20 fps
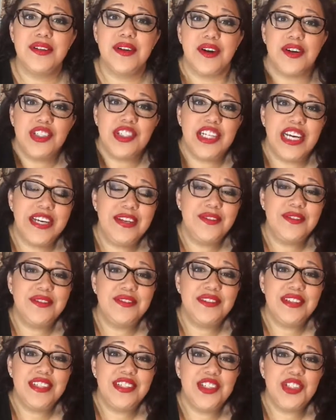our channel
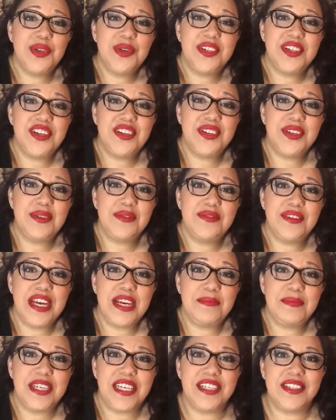and join our little
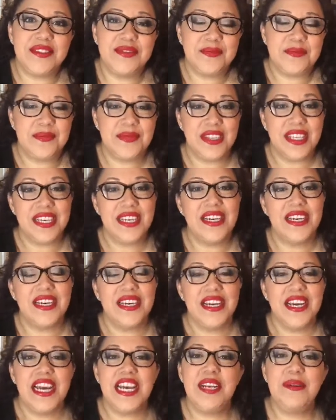family.
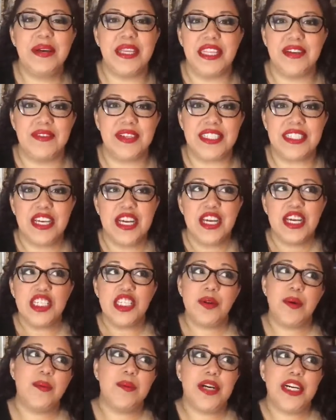Anyway, lovies,
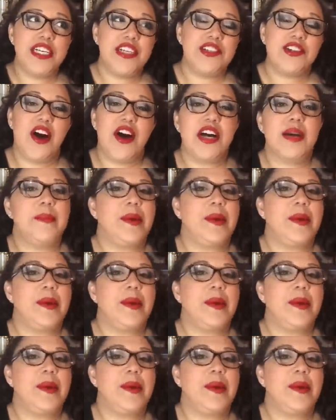so what we're going to talk